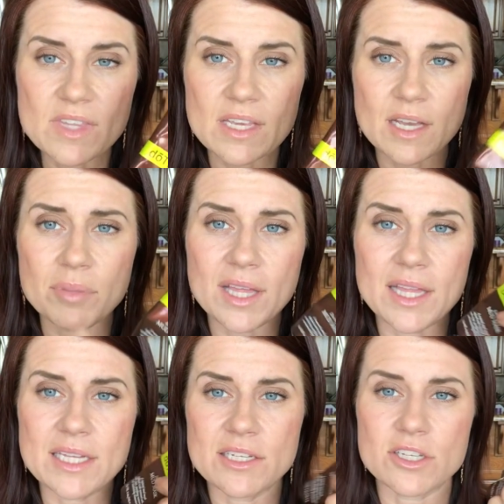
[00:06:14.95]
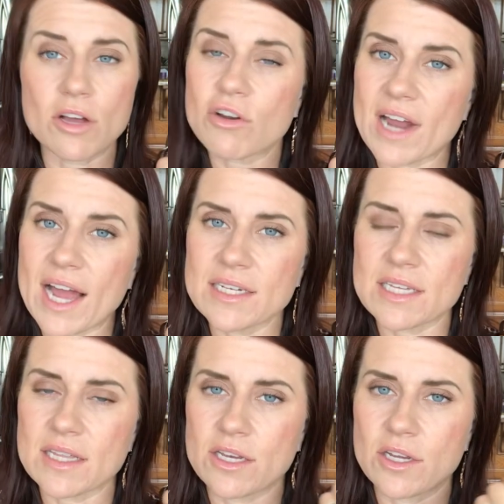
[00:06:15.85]
completely till it's all
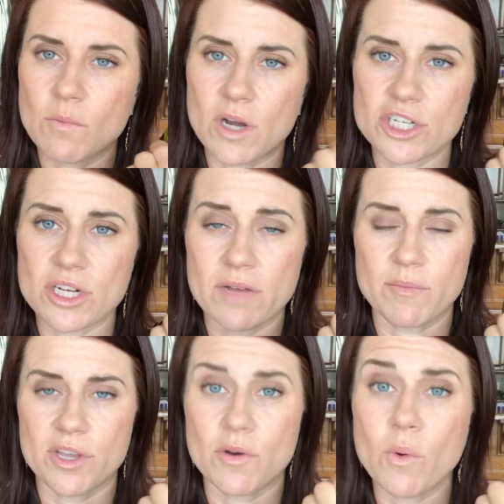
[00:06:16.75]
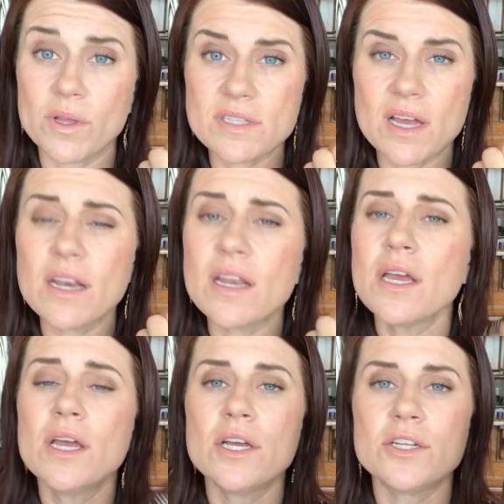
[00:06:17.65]
cracked, and then you can wash it off and put your oils on.
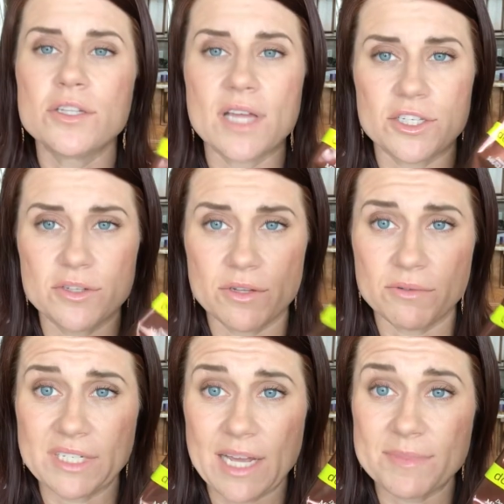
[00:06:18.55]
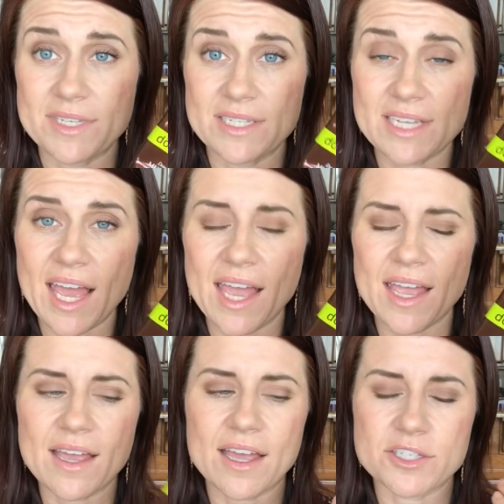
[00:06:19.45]
Do that 2 to 3 times a
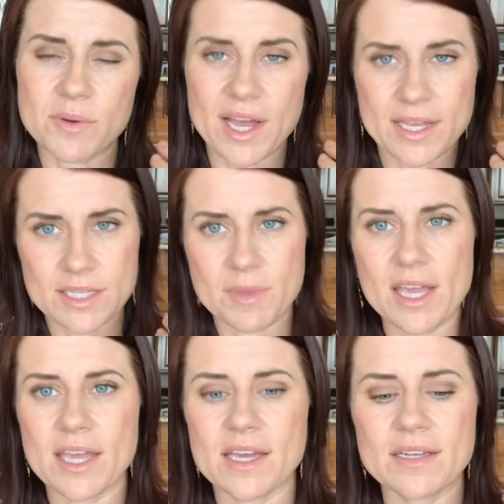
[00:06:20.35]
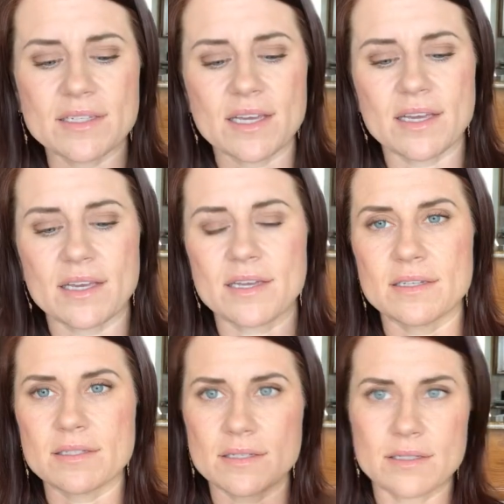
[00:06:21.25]
day. I also iced my hand,
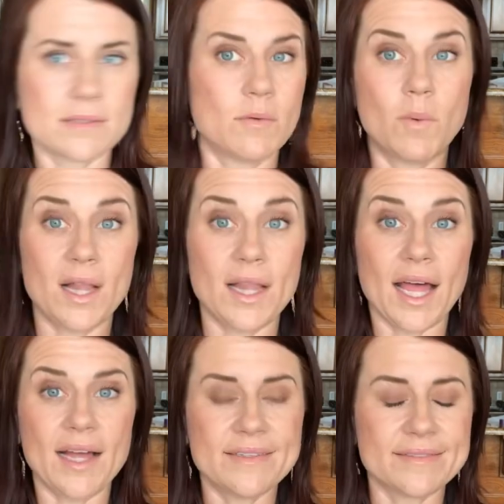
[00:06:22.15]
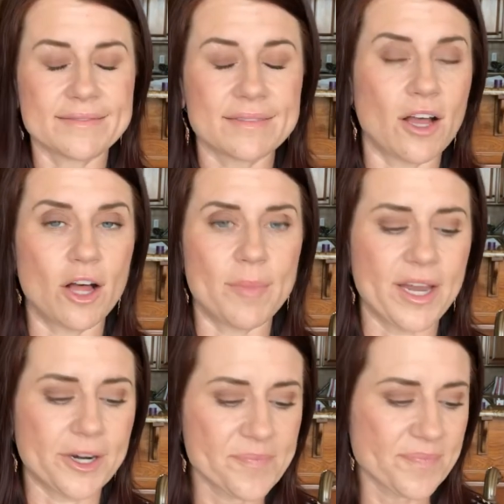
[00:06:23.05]
and voila, all
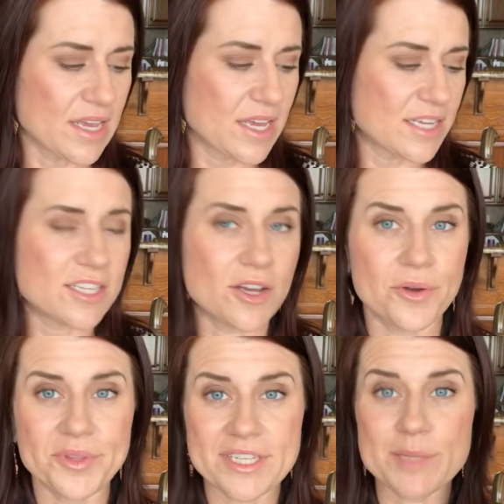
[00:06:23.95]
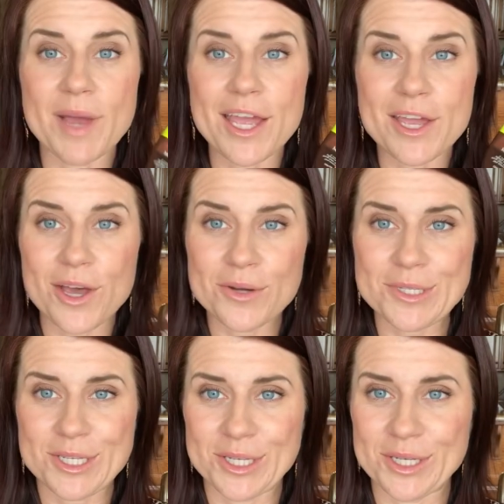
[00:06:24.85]
better. So this is my
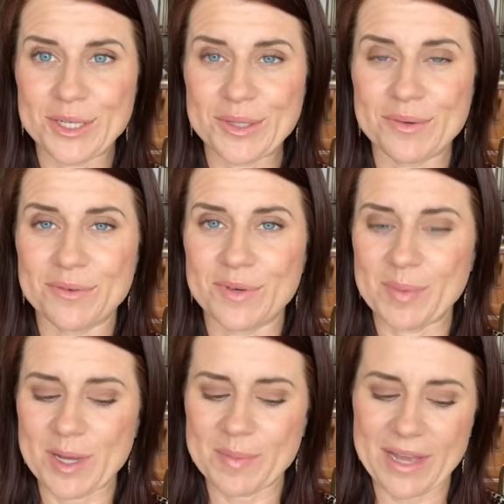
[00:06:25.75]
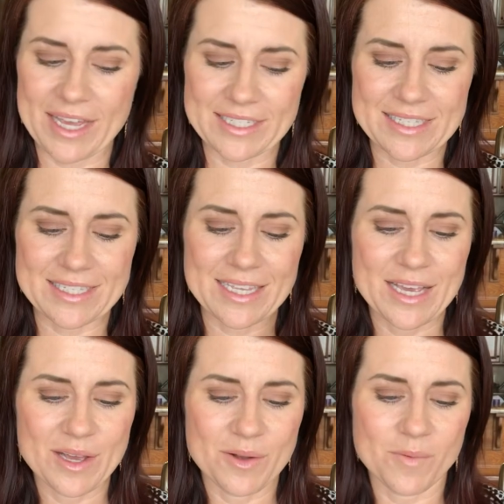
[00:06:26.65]
go-to for bug bites
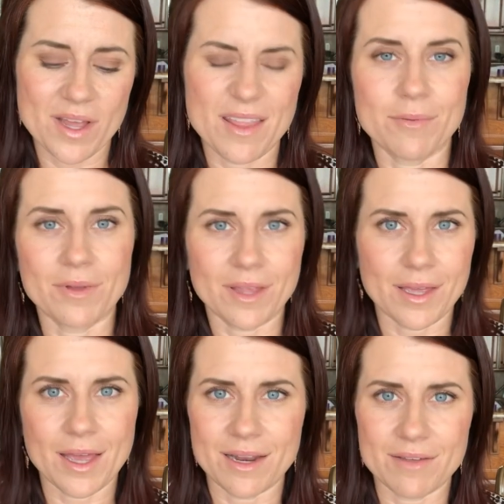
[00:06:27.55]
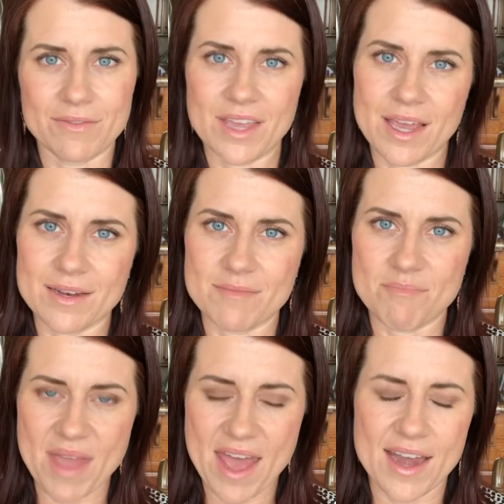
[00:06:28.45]
when they really kind of get
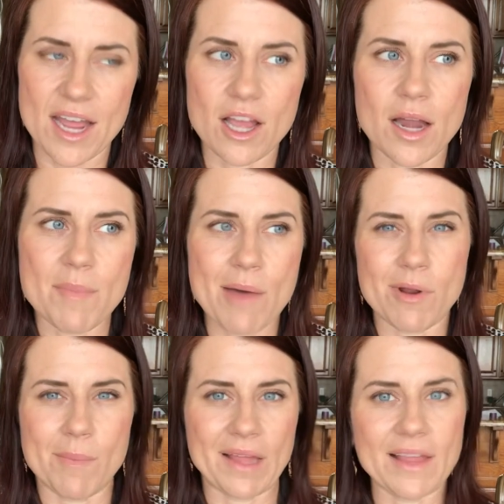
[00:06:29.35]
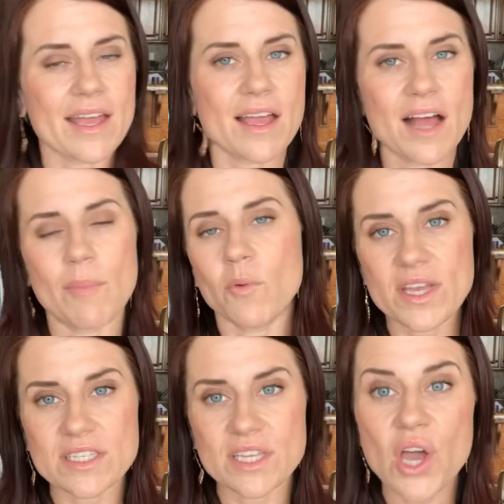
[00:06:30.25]
bad. I got a bad one on my leg a couple
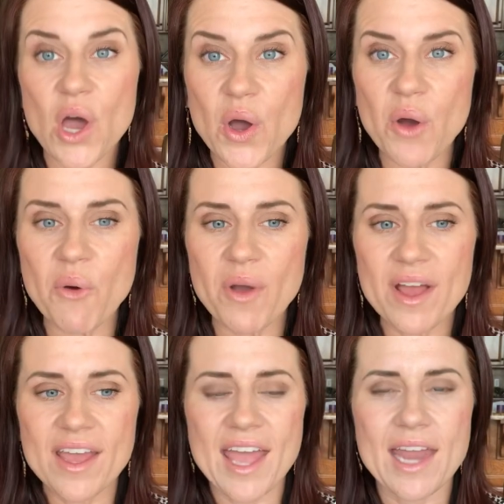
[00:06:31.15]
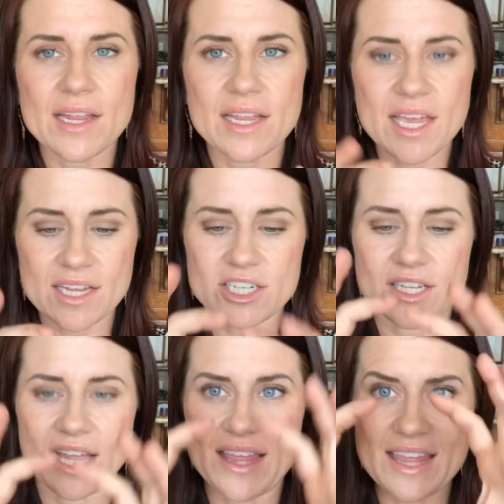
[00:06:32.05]
weeks ago, and it itched
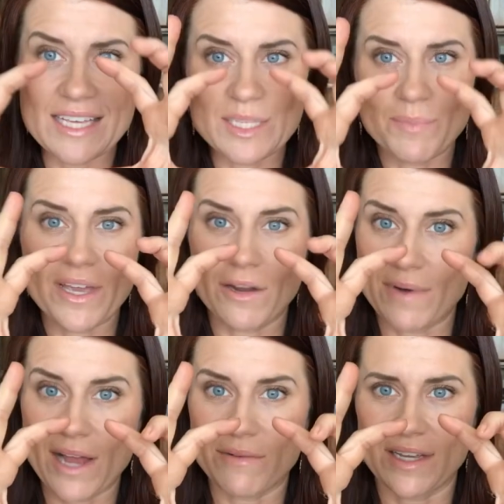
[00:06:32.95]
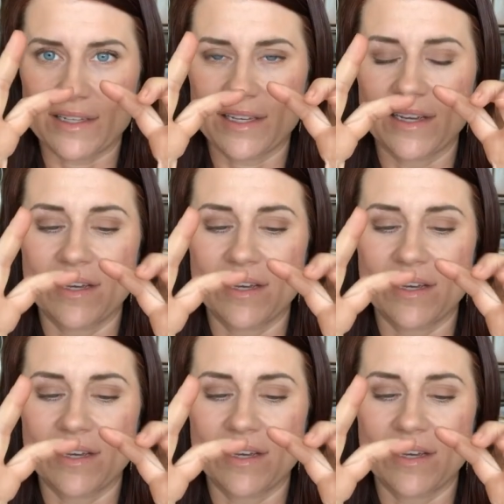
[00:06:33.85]
like this big around it.